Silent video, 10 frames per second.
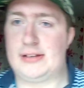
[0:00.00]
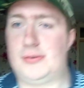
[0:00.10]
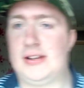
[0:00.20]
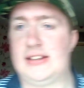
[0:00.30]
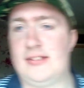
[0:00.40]

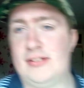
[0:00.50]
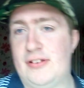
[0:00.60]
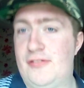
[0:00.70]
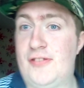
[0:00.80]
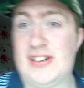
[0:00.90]
is like the
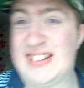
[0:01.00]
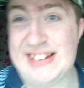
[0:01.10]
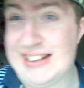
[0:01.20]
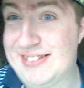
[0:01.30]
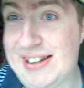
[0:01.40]
funniest
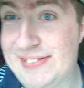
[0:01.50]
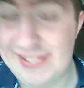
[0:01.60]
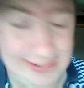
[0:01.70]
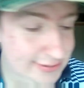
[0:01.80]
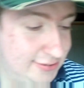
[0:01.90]
next one
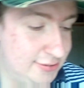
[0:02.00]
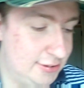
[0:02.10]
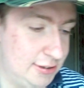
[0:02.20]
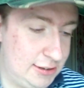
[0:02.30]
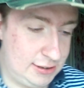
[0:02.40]

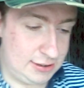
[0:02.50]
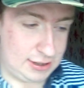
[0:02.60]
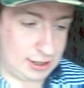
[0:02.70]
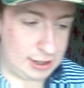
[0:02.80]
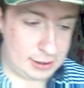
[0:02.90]

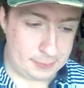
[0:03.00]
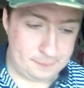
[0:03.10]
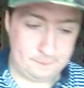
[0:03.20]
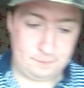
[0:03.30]
ever.